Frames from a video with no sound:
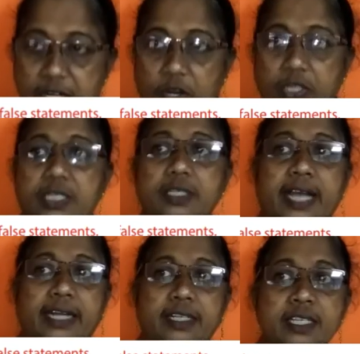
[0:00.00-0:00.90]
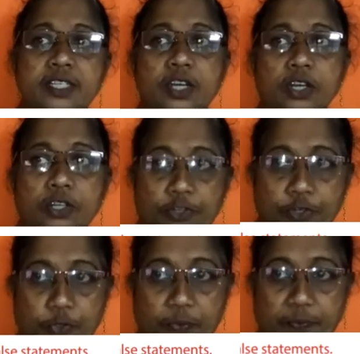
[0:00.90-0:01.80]
a lot. That is
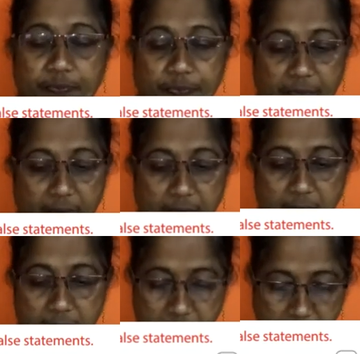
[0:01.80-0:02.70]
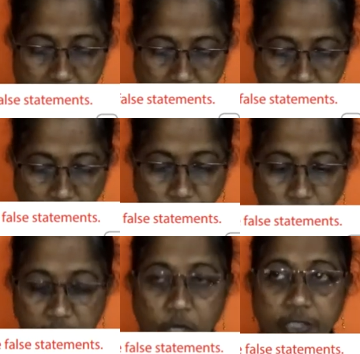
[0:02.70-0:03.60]
true. Now
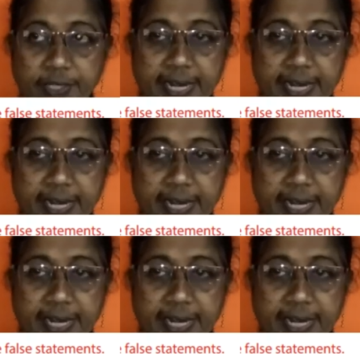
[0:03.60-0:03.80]
going on